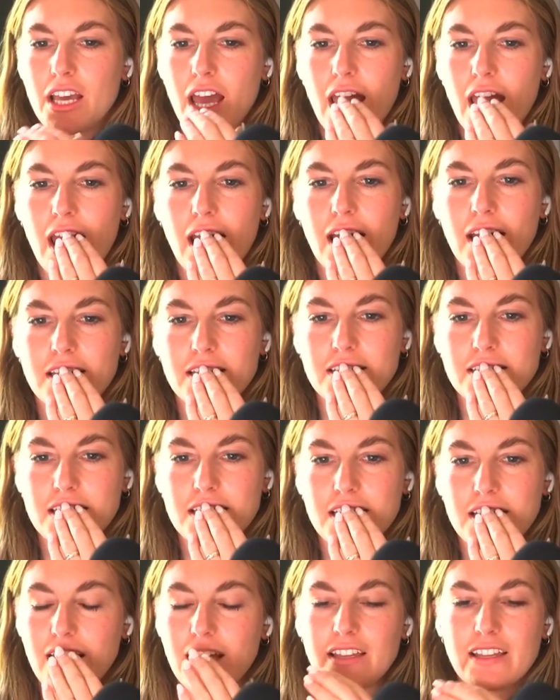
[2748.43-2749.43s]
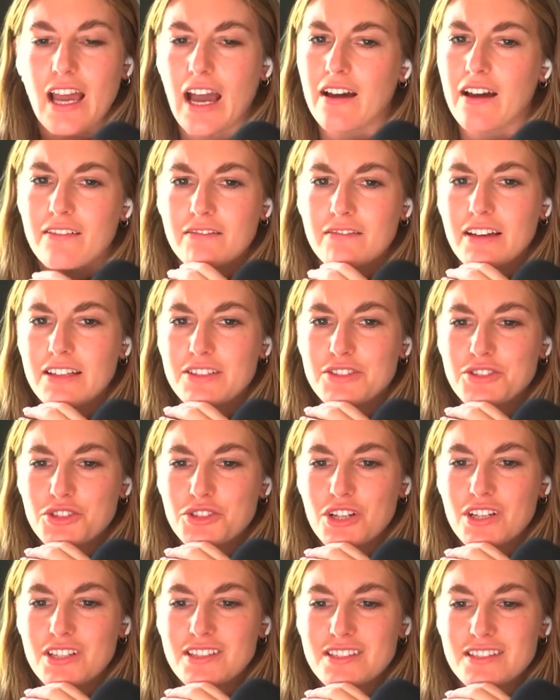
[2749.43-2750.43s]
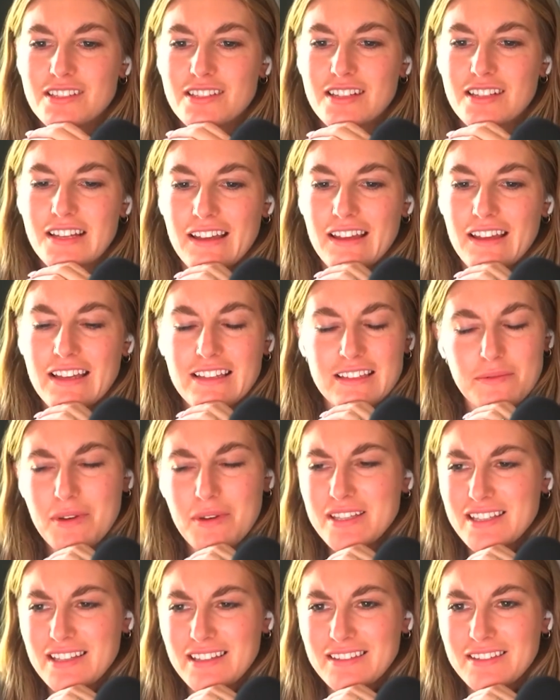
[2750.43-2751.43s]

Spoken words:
And yeah, it's amazing.